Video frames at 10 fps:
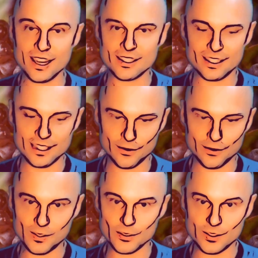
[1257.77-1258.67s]
Yes, it
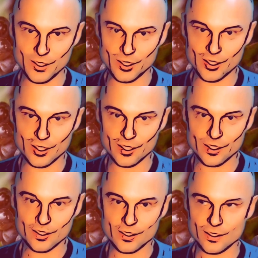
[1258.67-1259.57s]
feels good
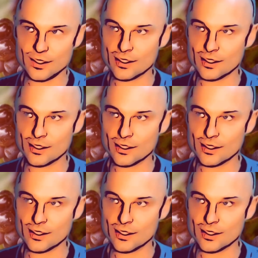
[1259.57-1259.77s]
to